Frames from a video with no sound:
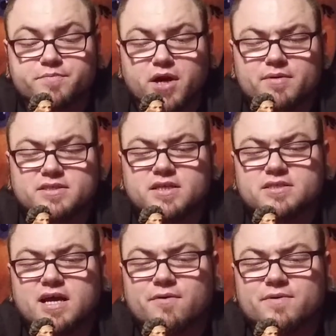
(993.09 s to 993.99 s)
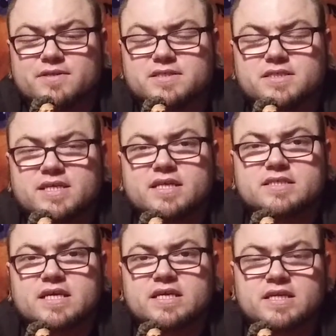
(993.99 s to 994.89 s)
probably since I was
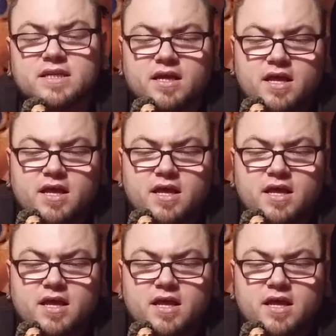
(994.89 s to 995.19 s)
16.